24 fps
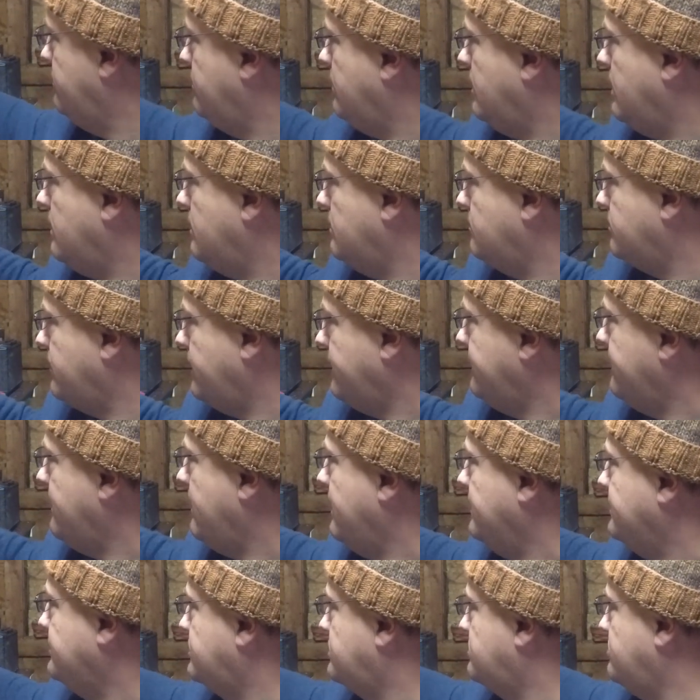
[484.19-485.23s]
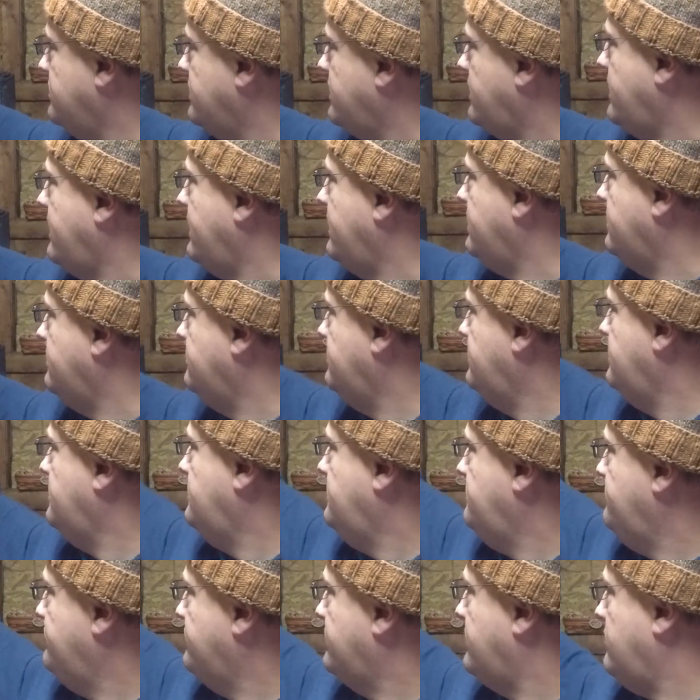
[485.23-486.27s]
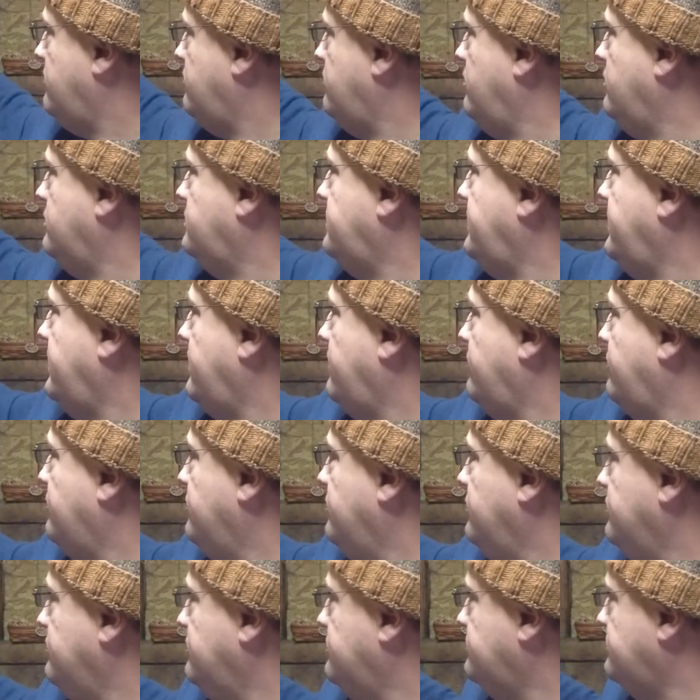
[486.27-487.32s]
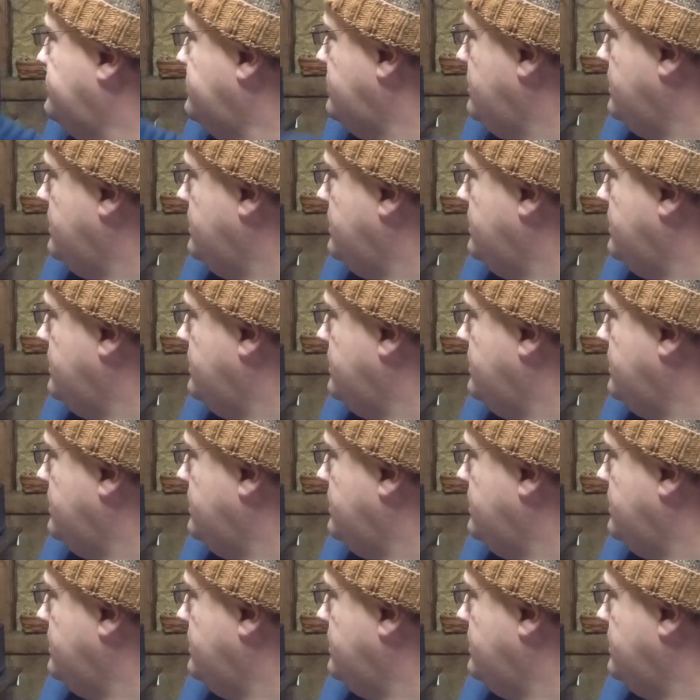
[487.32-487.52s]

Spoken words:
Right now I've just been kind of rotating through.